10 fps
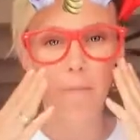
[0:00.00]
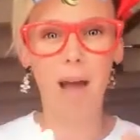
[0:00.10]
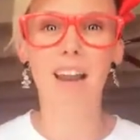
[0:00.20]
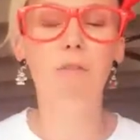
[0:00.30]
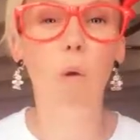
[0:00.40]

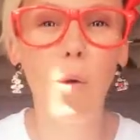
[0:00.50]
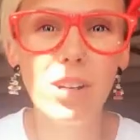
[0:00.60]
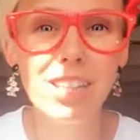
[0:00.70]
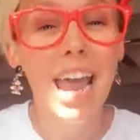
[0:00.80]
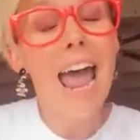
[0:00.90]
But of
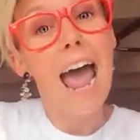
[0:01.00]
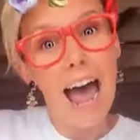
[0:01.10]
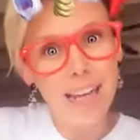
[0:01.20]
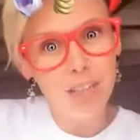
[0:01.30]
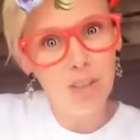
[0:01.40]
course,
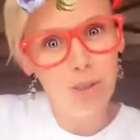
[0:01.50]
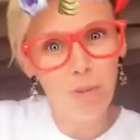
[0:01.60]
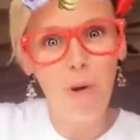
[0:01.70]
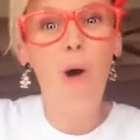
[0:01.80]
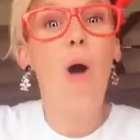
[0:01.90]
as usual,